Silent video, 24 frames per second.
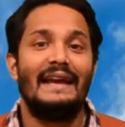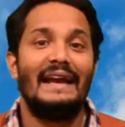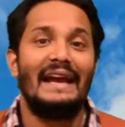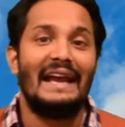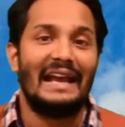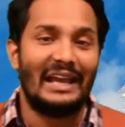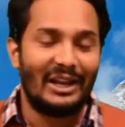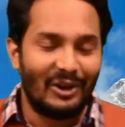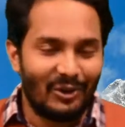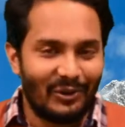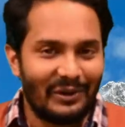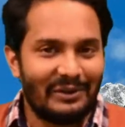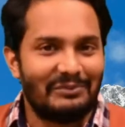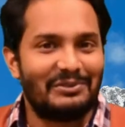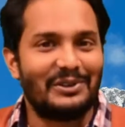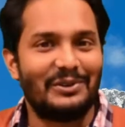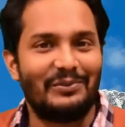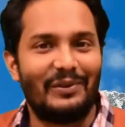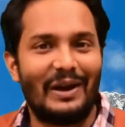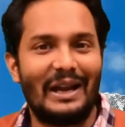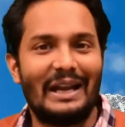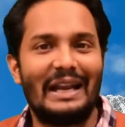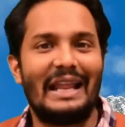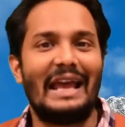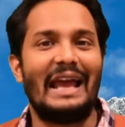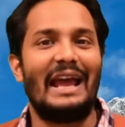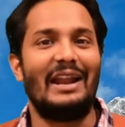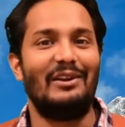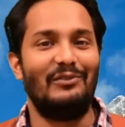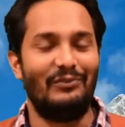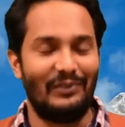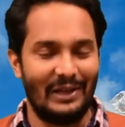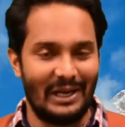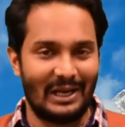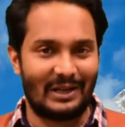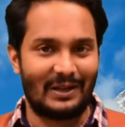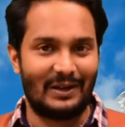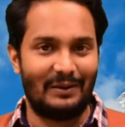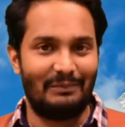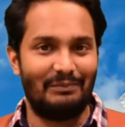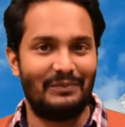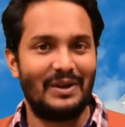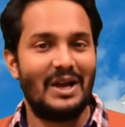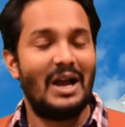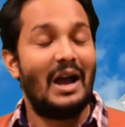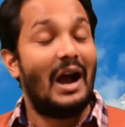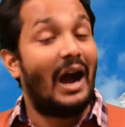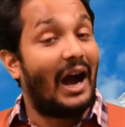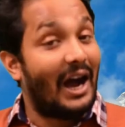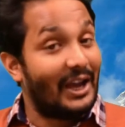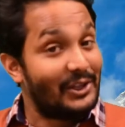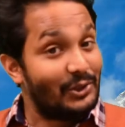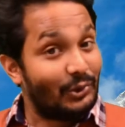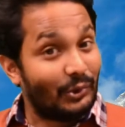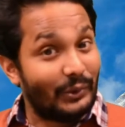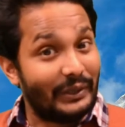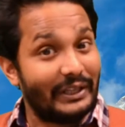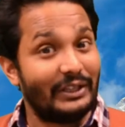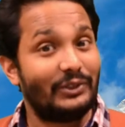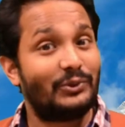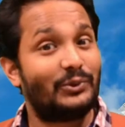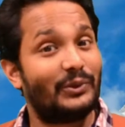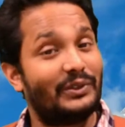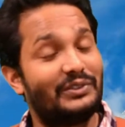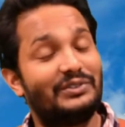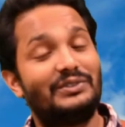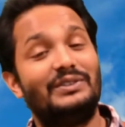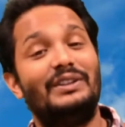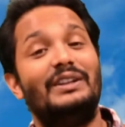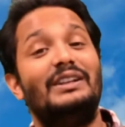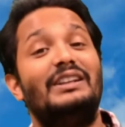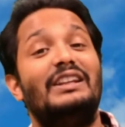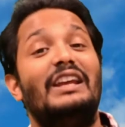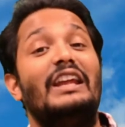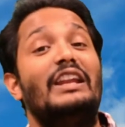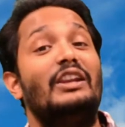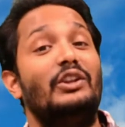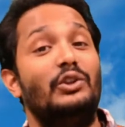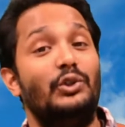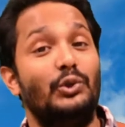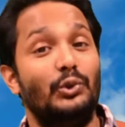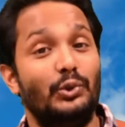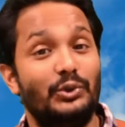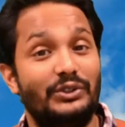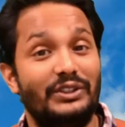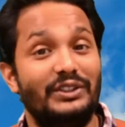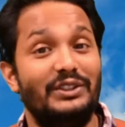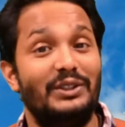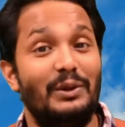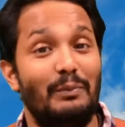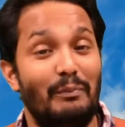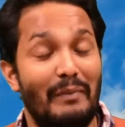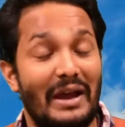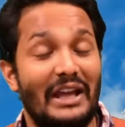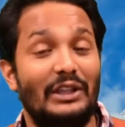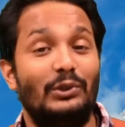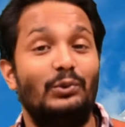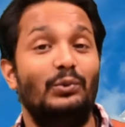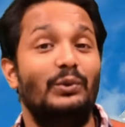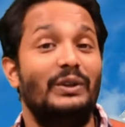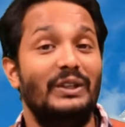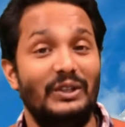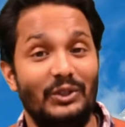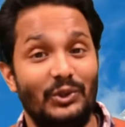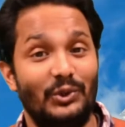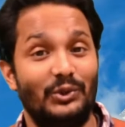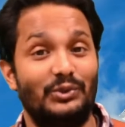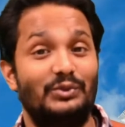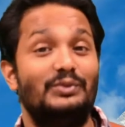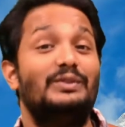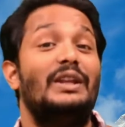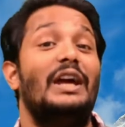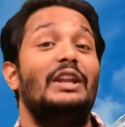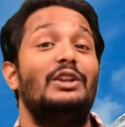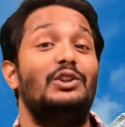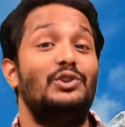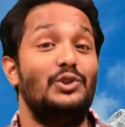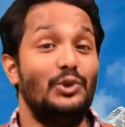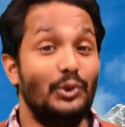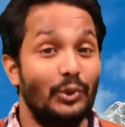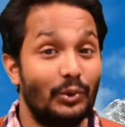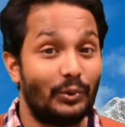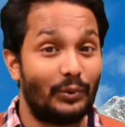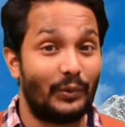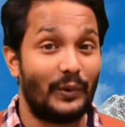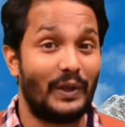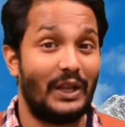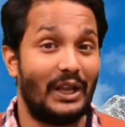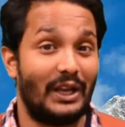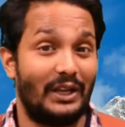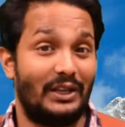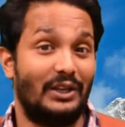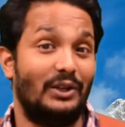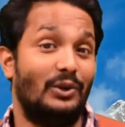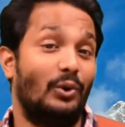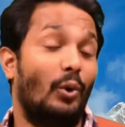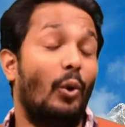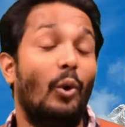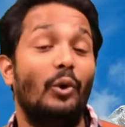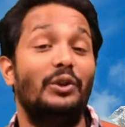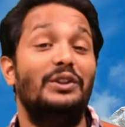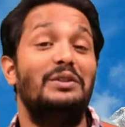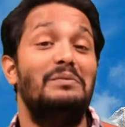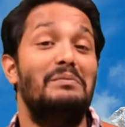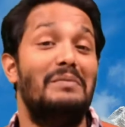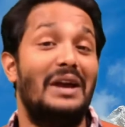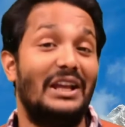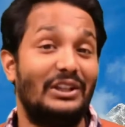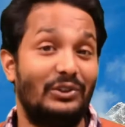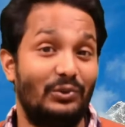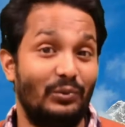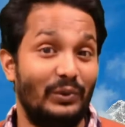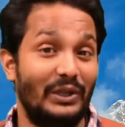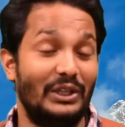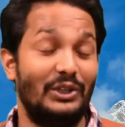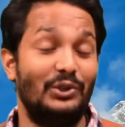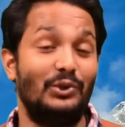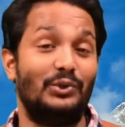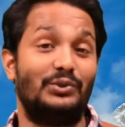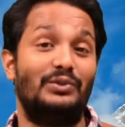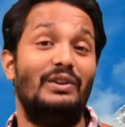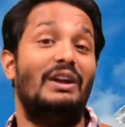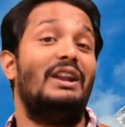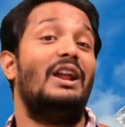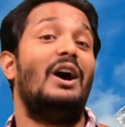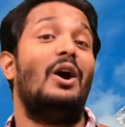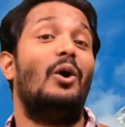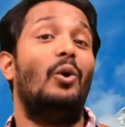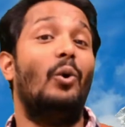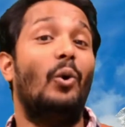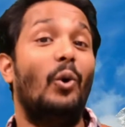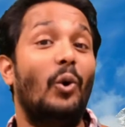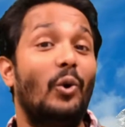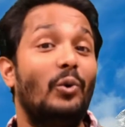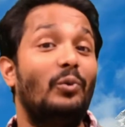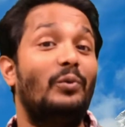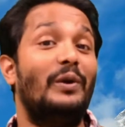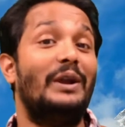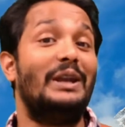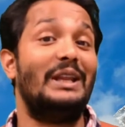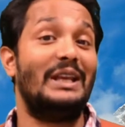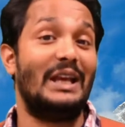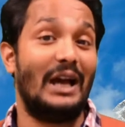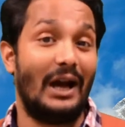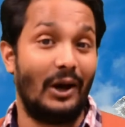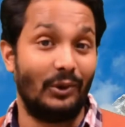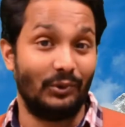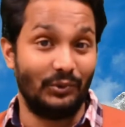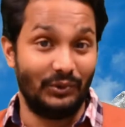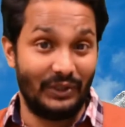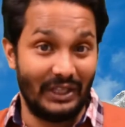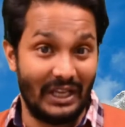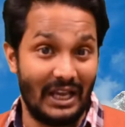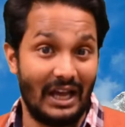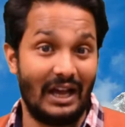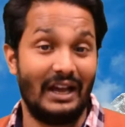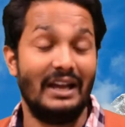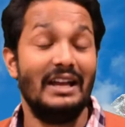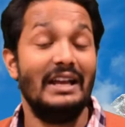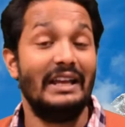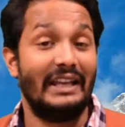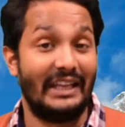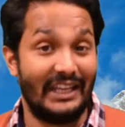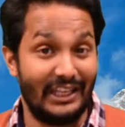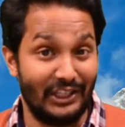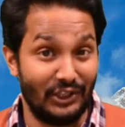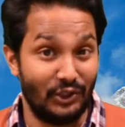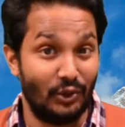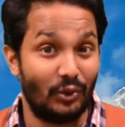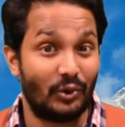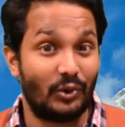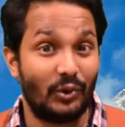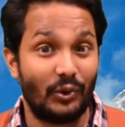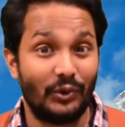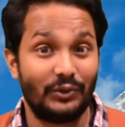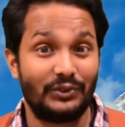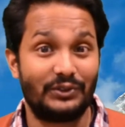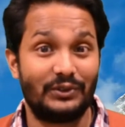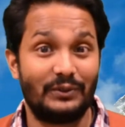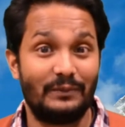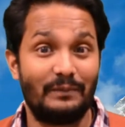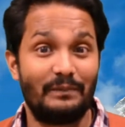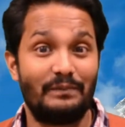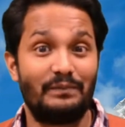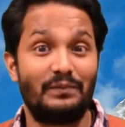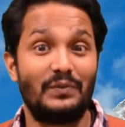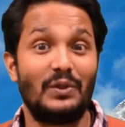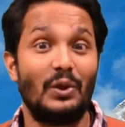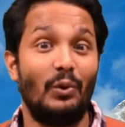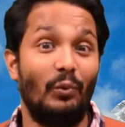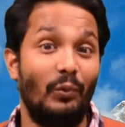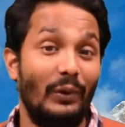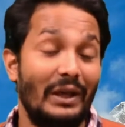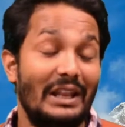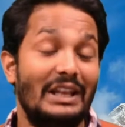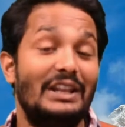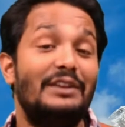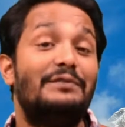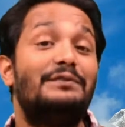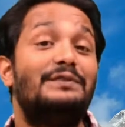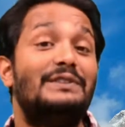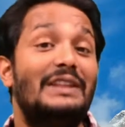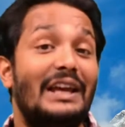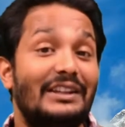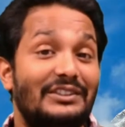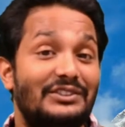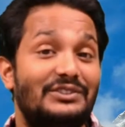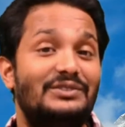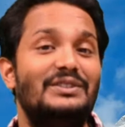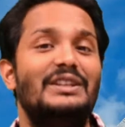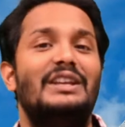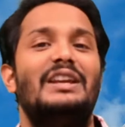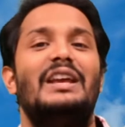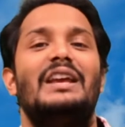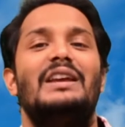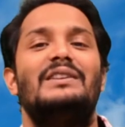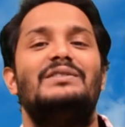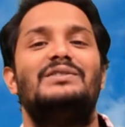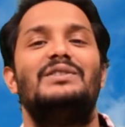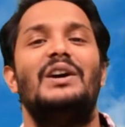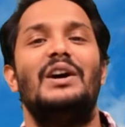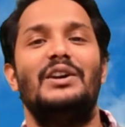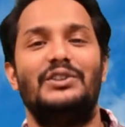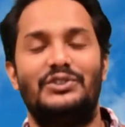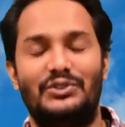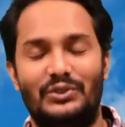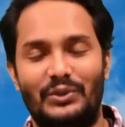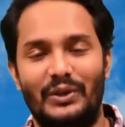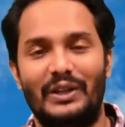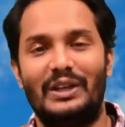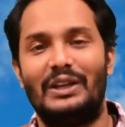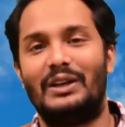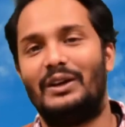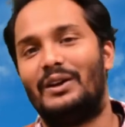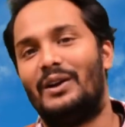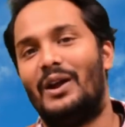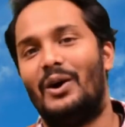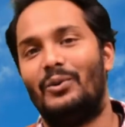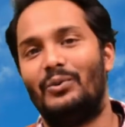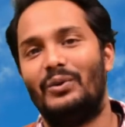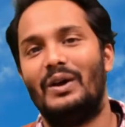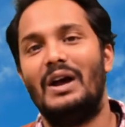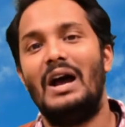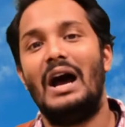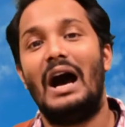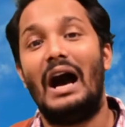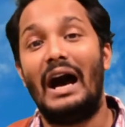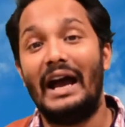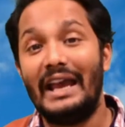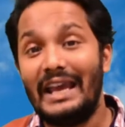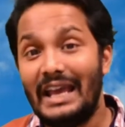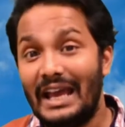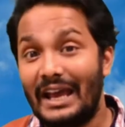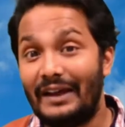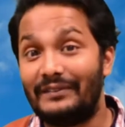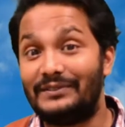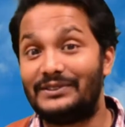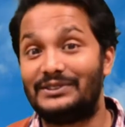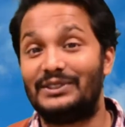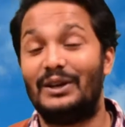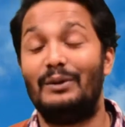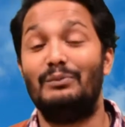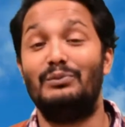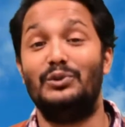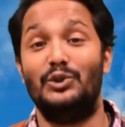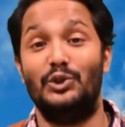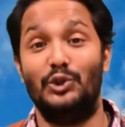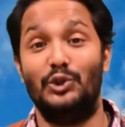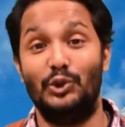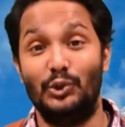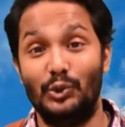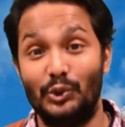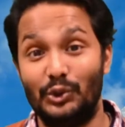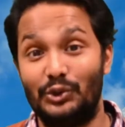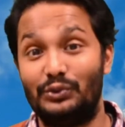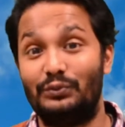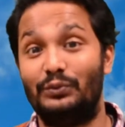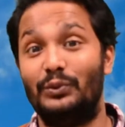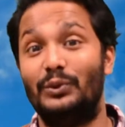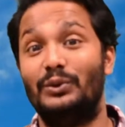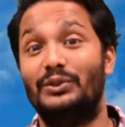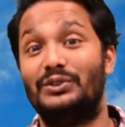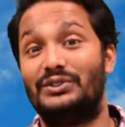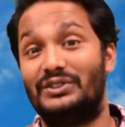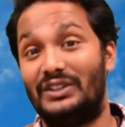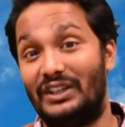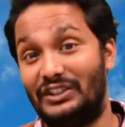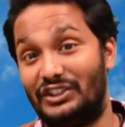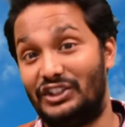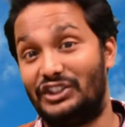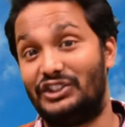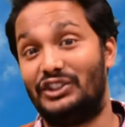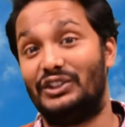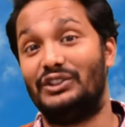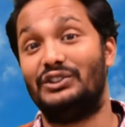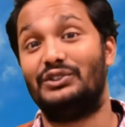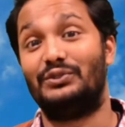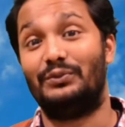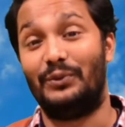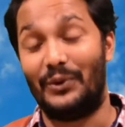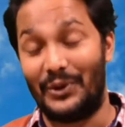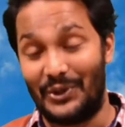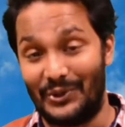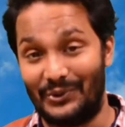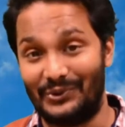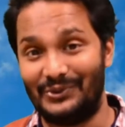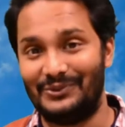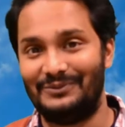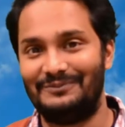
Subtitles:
Hello everyone and welcome. Are you interested in using the math videos that you created or the math videos that are already out there in your course? Well, if that's the case, stick around. I have some useful suggestions for you.